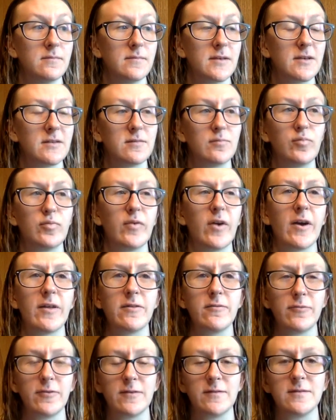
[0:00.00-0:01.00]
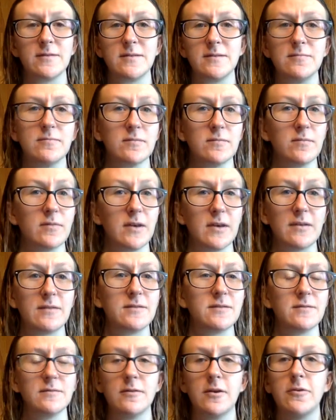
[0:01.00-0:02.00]
his breath was like
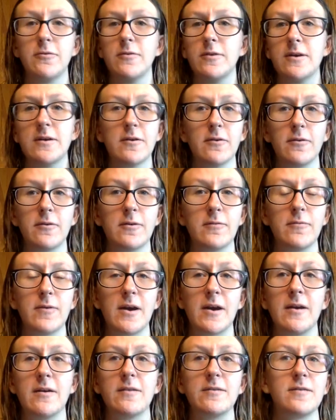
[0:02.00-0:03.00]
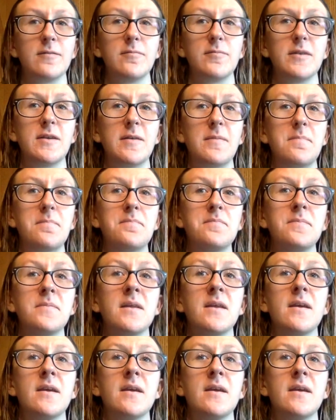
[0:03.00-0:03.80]
slowly going away or something.